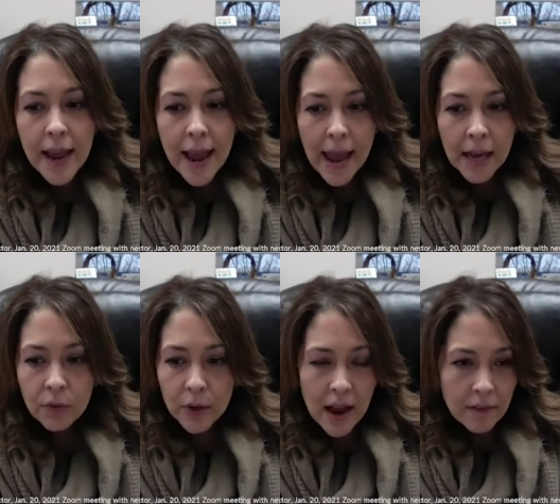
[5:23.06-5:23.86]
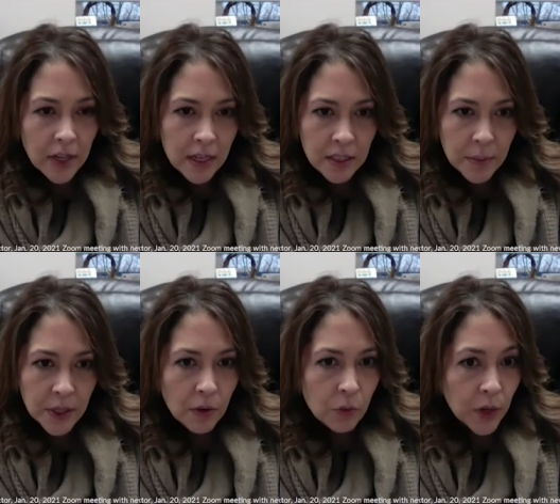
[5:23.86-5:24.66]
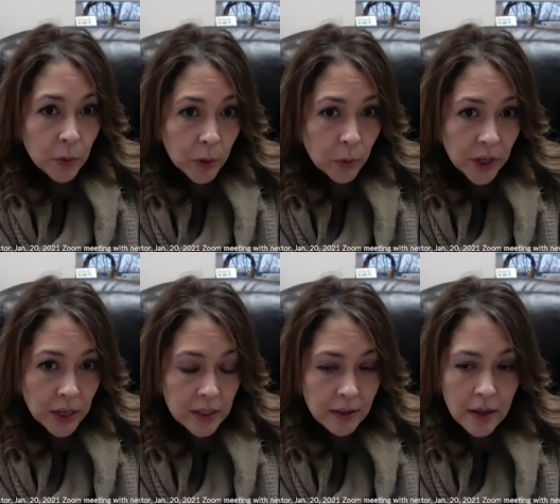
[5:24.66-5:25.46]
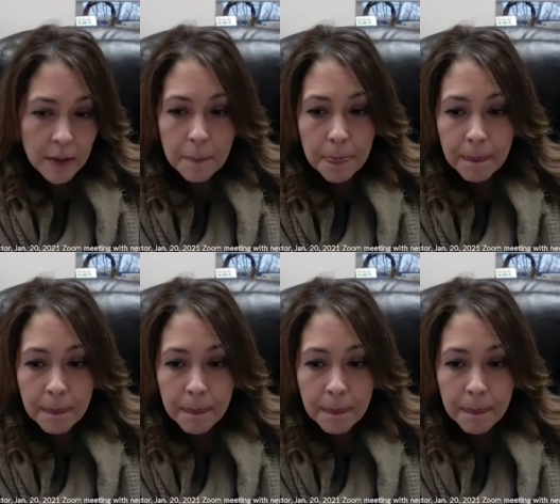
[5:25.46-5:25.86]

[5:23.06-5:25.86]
and if we have an estimate of when we will get to them.